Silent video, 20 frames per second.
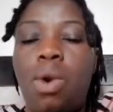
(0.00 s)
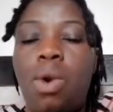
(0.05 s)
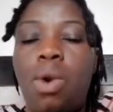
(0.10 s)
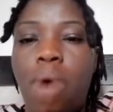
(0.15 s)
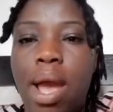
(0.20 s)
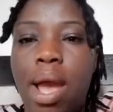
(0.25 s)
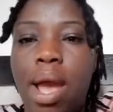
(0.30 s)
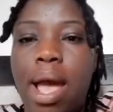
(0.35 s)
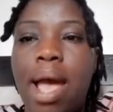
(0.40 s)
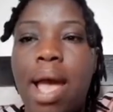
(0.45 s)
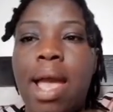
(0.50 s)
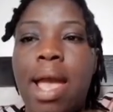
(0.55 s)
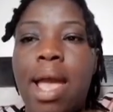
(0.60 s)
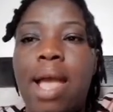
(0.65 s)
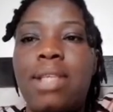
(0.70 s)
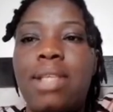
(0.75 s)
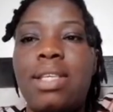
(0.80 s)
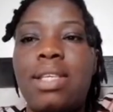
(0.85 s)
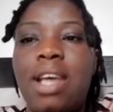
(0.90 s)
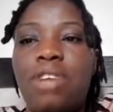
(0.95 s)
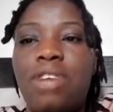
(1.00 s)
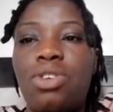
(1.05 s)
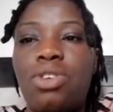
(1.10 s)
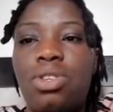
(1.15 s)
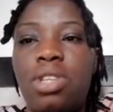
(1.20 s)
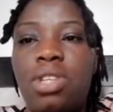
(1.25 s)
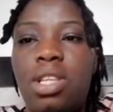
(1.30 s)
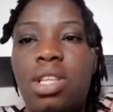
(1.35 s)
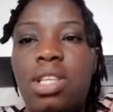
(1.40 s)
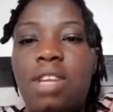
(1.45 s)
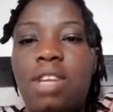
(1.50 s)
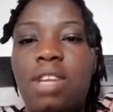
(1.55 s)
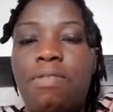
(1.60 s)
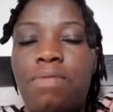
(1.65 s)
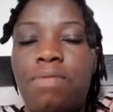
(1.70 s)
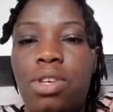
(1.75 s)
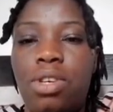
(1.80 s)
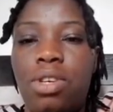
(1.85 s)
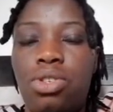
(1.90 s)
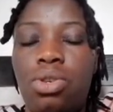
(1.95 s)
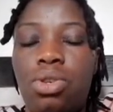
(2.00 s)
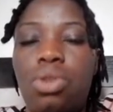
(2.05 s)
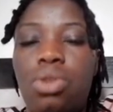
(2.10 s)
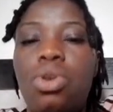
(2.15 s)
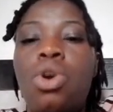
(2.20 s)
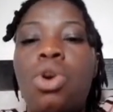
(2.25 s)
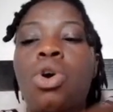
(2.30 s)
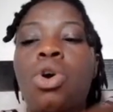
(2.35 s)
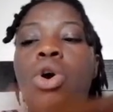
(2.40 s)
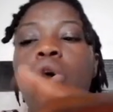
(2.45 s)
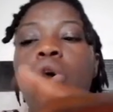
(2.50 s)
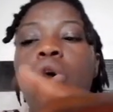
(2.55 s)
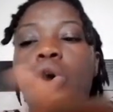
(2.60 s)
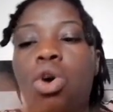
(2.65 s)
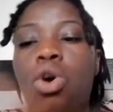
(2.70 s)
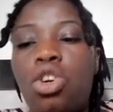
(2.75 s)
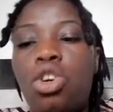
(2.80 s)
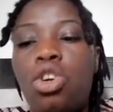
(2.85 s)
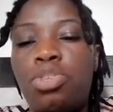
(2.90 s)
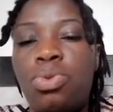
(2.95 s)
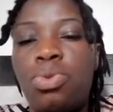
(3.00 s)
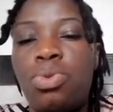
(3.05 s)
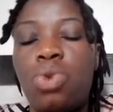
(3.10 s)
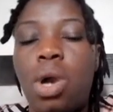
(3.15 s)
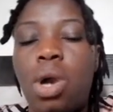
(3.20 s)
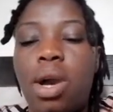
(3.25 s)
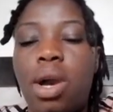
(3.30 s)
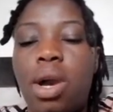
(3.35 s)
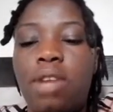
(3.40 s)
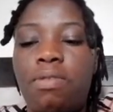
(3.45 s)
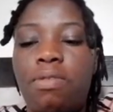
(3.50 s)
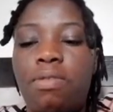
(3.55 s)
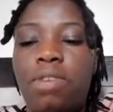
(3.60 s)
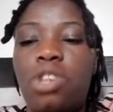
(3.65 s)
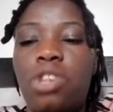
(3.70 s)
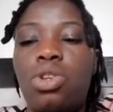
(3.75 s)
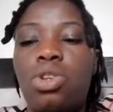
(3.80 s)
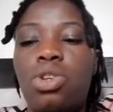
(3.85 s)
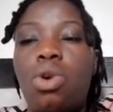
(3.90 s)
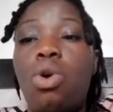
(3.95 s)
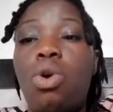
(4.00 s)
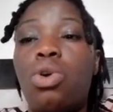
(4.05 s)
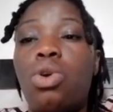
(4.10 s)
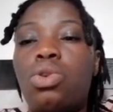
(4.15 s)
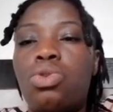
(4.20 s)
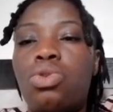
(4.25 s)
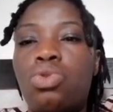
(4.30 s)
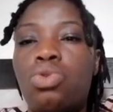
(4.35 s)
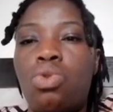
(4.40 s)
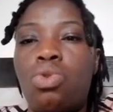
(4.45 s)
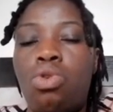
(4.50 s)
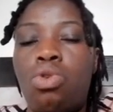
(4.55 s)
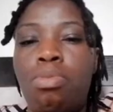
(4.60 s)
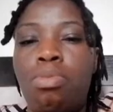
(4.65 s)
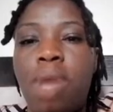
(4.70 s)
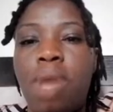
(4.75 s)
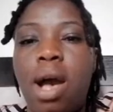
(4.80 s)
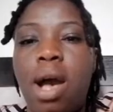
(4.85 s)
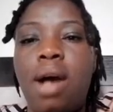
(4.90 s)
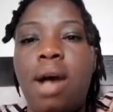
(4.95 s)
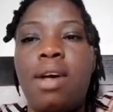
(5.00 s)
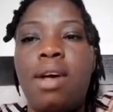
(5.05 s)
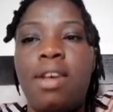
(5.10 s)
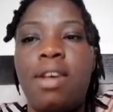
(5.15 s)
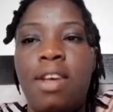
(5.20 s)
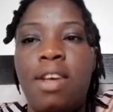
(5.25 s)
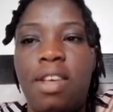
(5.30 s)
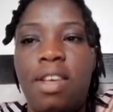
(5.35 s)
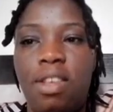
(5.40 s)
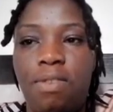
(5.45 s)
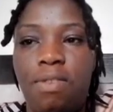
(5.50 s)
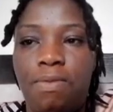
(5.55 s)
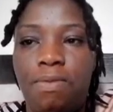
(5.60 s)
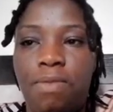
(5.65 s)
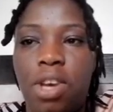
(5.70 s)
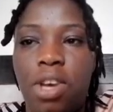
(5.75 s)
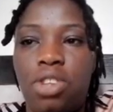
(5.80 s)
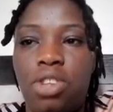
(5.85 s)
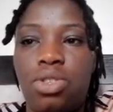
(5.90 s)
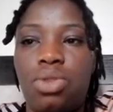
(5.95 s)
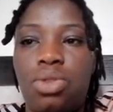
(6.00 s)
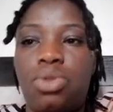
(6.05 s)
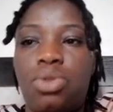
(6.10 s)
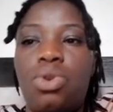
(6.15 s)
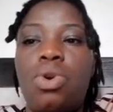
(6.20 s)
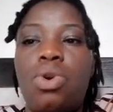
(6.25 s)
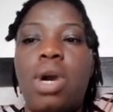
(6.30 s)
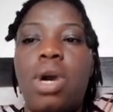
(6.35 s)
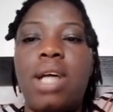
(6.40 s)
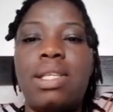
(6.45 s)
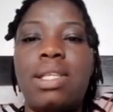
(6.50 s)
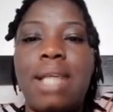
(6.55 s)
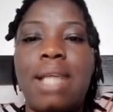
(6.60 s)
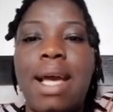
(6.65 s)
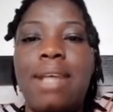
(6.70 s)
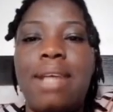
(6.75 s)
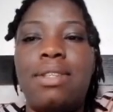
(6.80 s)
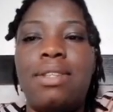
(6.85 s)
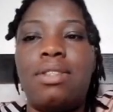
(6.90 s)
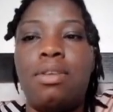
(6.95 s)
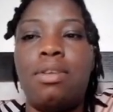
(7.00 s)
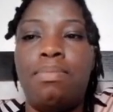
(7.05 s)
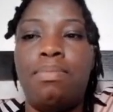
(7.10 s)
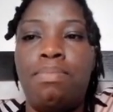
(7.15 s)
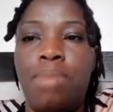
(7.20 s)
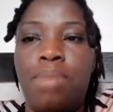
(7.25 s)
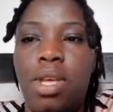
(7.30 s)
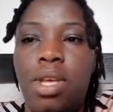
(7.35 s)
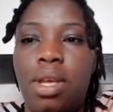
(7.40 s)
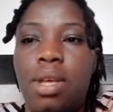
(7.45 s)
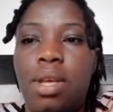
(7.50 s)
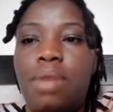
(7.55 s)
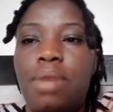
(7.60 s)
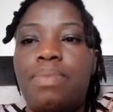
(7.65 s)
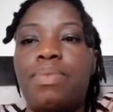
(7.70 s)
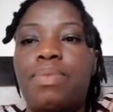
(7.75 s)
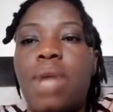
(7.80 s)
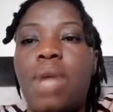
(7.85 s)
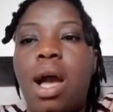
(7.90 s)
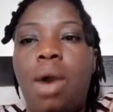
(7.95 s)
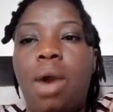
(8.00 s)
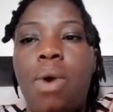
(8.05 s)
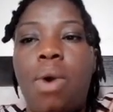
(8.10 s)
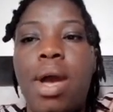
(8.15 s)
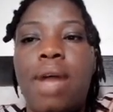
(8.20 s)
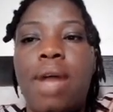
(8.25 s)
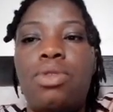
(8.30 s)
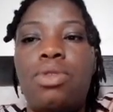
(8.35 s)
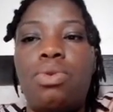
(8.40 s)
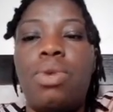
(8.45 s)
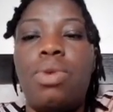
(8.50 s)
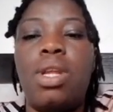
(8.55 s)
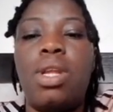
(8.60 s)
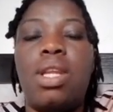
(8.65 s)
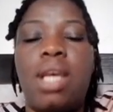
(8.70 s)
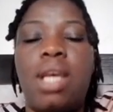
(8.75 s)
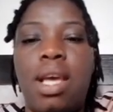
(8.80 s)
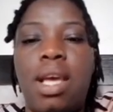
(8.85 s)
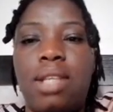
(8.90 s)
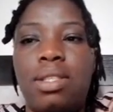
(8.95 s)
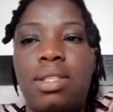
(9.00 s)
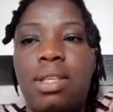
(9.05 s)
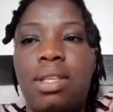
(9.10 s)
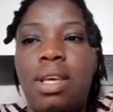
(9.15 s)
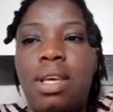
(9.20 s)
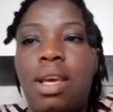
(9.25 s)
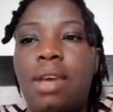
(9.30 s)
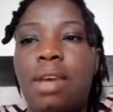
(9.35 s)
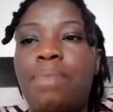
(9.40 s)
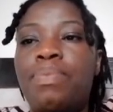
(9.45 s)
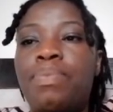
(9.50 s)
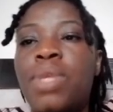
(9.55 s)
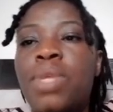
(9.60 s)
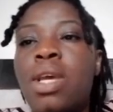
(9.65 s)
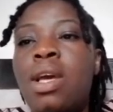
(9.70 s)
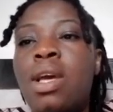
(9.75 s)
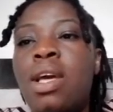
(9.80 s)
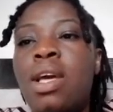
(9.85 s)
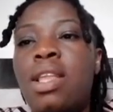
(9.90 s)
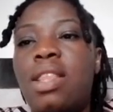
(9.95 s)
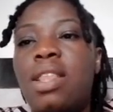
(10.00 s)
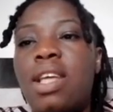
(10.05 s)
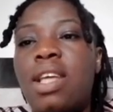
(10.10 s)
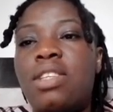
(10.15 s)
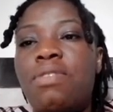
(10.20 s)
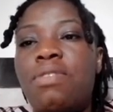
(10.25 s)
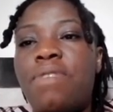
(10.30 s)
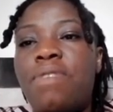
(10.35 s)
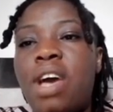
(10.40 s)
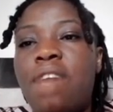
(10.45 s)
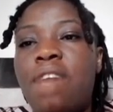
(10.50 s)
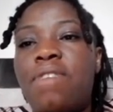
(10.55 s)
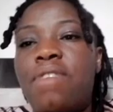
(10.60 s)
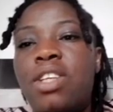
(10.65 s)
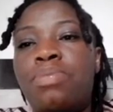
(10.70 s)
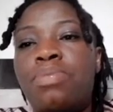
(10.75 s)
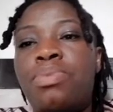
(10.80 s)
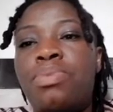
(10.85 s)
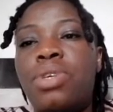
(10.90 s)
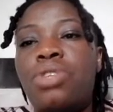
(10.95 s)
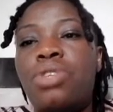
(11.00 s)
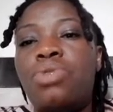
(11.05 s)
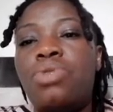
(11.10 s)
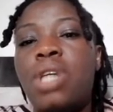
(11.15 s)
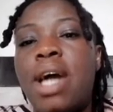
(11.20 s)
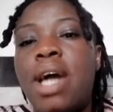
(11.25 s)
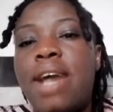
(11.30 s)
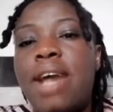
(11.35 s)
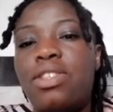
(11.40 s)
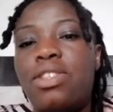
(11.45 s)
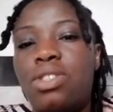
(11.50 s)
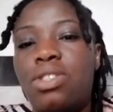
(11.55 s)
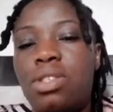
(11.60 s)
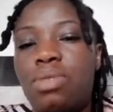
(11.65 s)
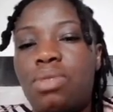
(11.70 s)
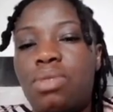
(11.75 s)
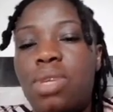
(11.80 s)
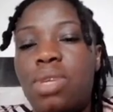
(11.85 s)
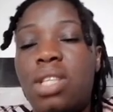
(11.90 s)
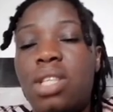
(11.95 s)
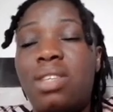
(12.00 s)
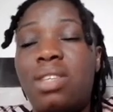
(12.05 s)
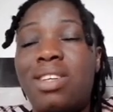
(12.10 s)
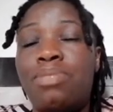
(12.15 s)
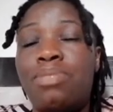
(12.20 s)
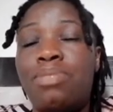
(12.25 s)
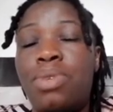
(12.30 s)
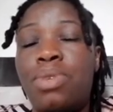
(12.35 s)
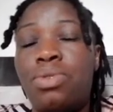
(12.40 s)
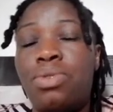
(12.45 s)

That's when you acquire healthcare-associated infection or hospital-acquired infection or nosocomial infection. So your answer is B, acquired during healthcare. 35. Respiratory hygiene.